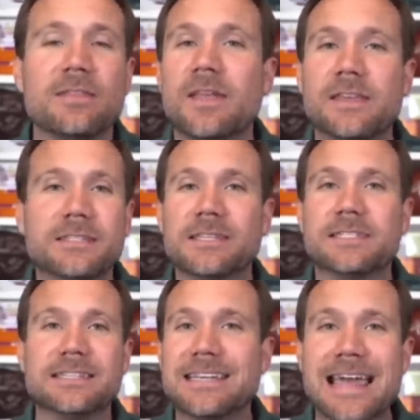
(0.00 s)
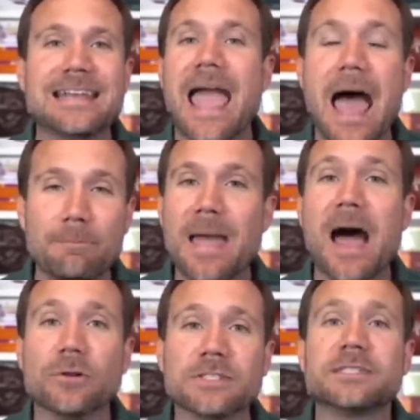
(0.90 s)
that this is a dead cat
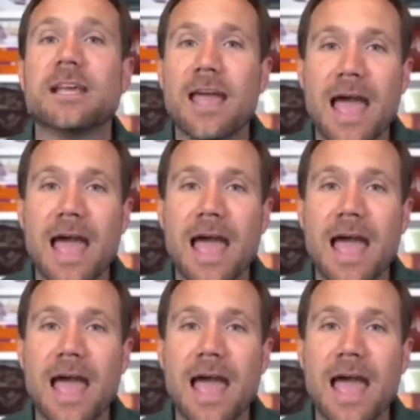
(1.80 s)
bounce,